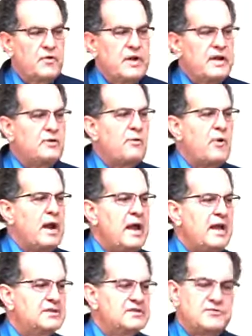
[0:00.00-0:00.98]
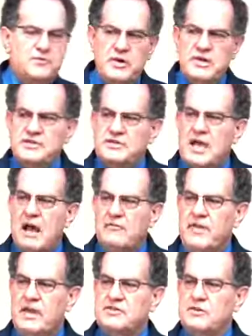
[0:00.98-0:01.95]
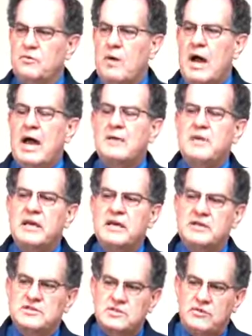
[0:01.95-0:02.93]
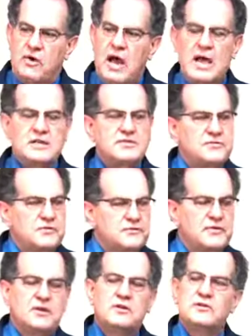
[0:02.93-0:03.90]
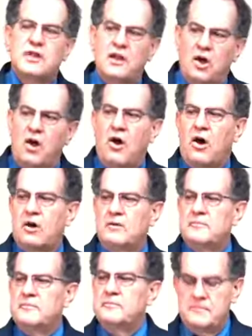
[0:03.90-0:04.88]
free grace, free salvation. Why? Because Christ fulfilled the law.